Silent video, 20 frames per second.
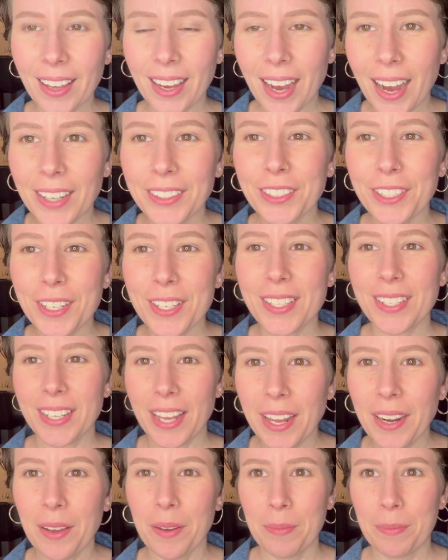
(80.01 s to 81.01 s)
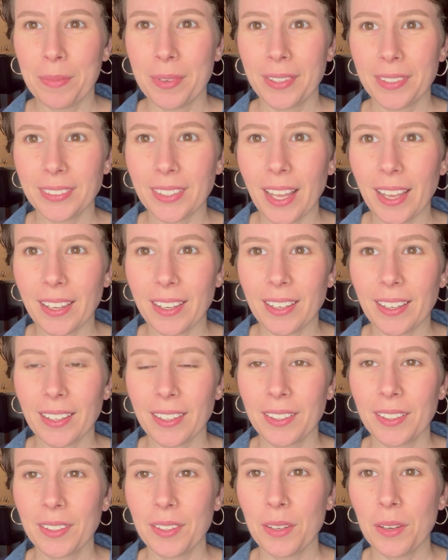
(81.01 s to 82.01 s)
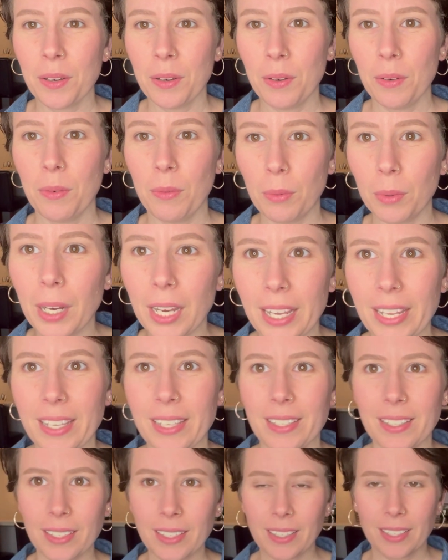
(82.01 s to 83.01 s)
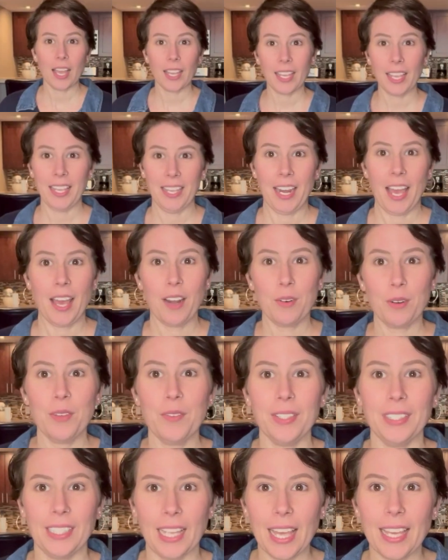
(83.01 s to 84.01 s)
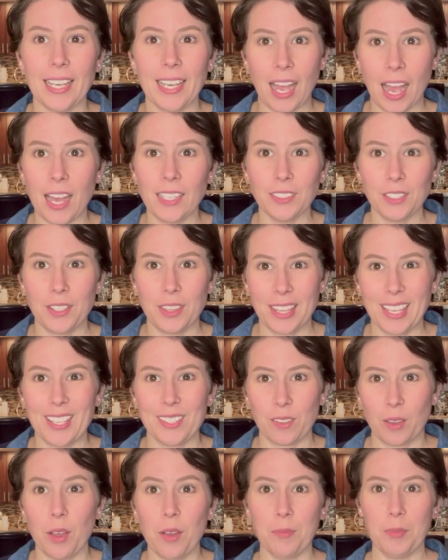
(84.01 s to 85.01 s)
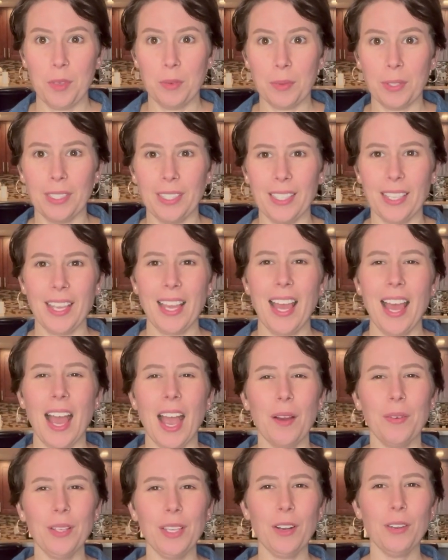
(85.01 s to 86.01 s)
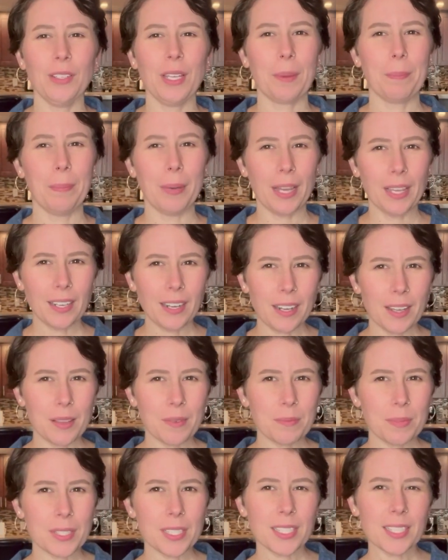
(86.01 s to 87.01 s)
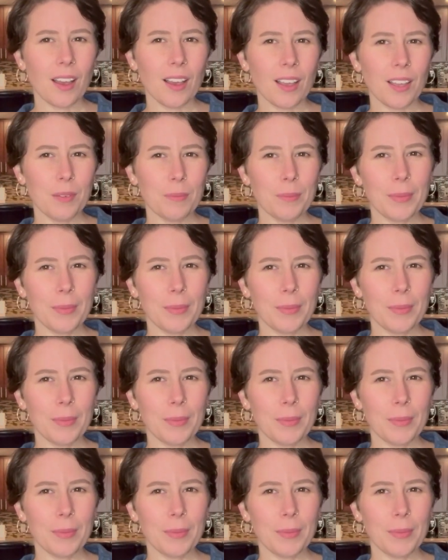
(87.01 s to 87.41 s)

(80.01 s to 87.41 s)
collar is denim. Like, what? Again, I don't even like collared things on me, really. I really don't like button-ups on